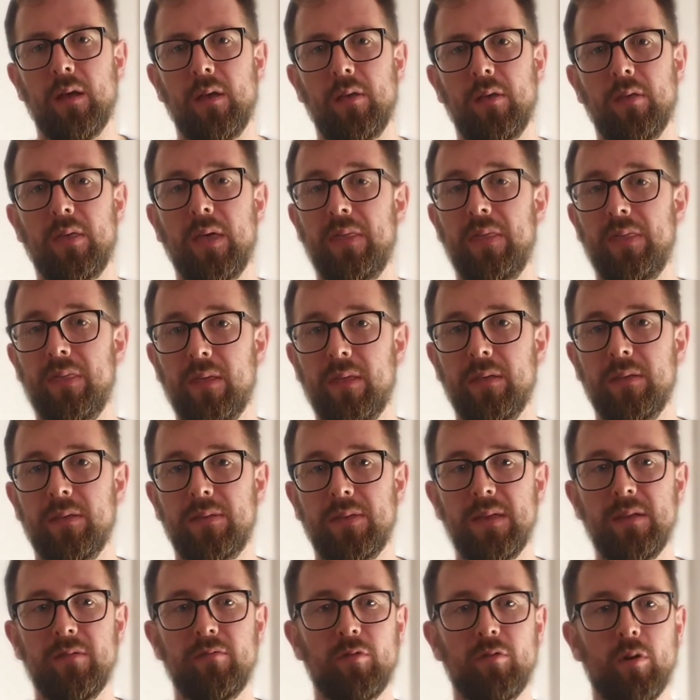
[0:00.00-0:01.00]
than
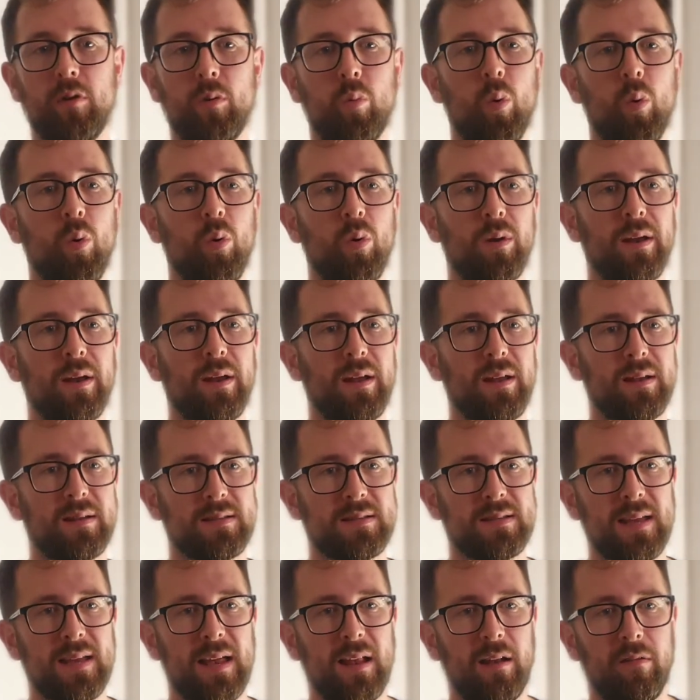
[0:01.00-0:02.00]
the reward
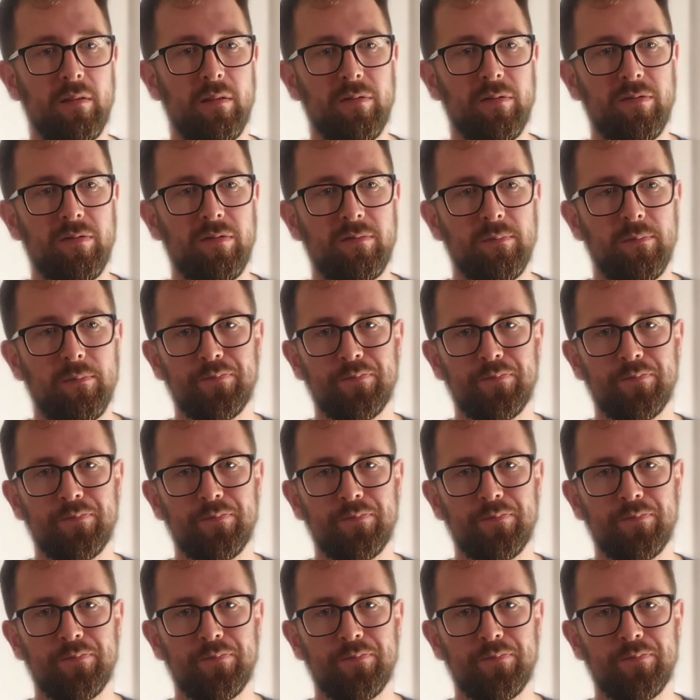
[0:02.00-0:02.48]
itself.